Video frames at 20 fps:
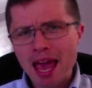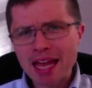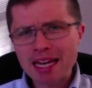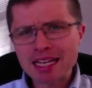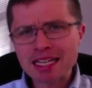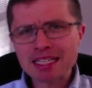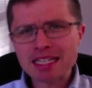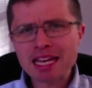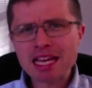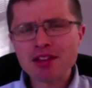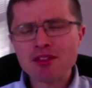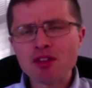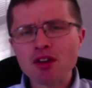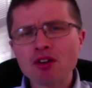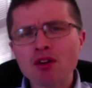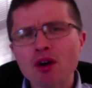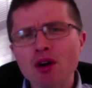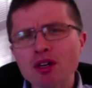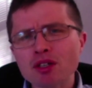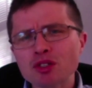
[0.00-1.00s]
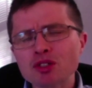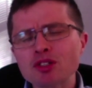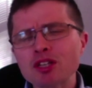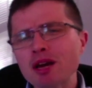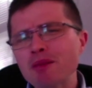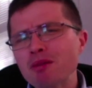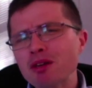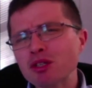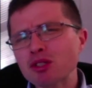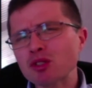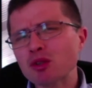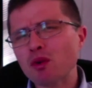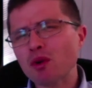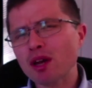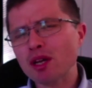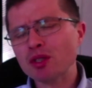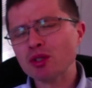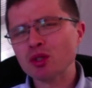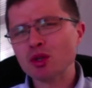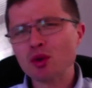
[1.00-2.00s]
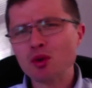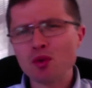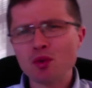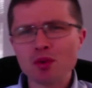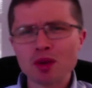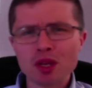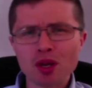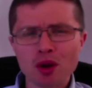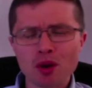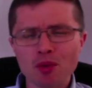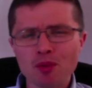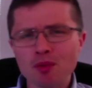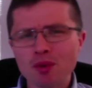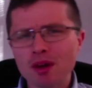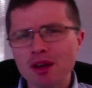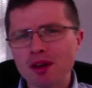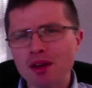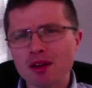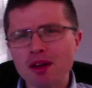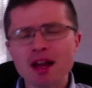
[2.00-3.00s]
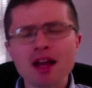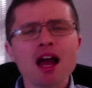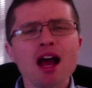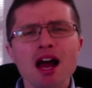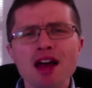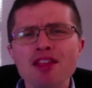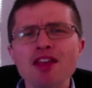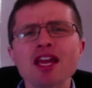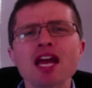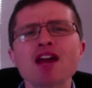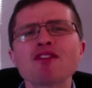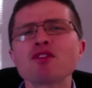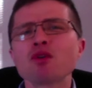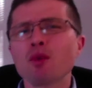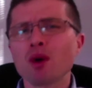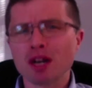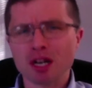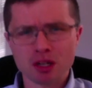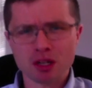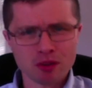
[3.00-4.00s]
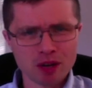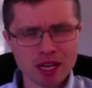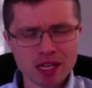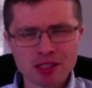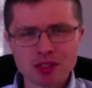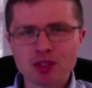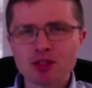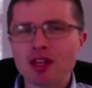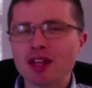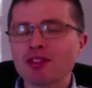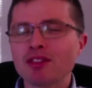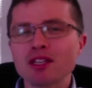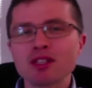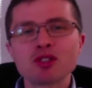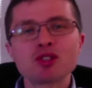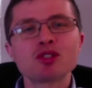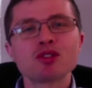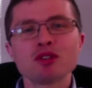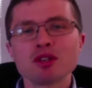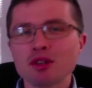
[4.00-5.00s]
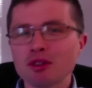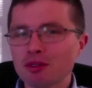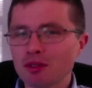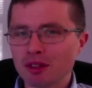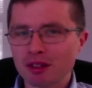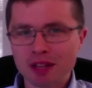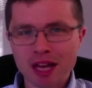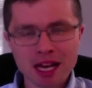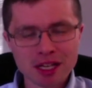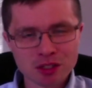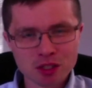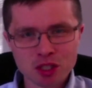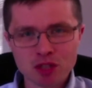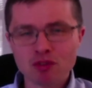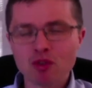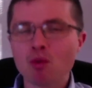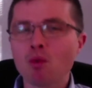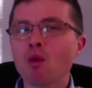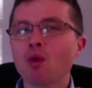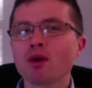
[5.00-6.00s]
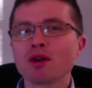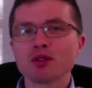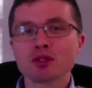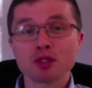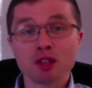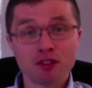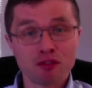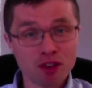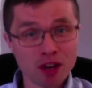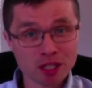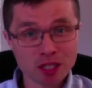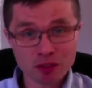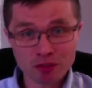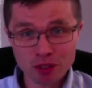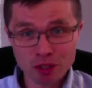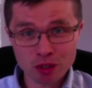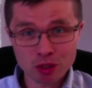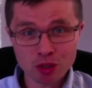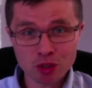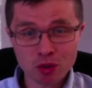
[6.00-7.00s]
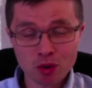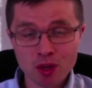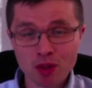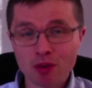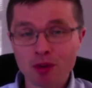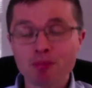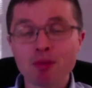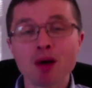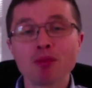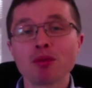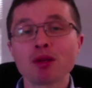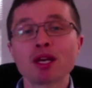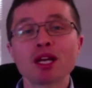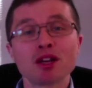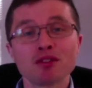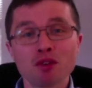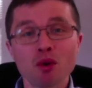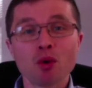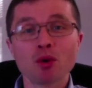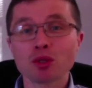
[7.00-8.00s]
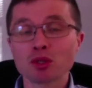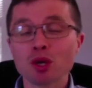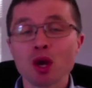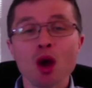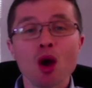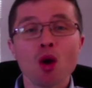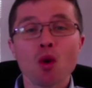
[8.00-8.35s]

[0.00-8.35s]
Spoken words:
indeed, there are some historians who, I think everyone agrees that the last civil wars effectively destroyed the Republic. And of course,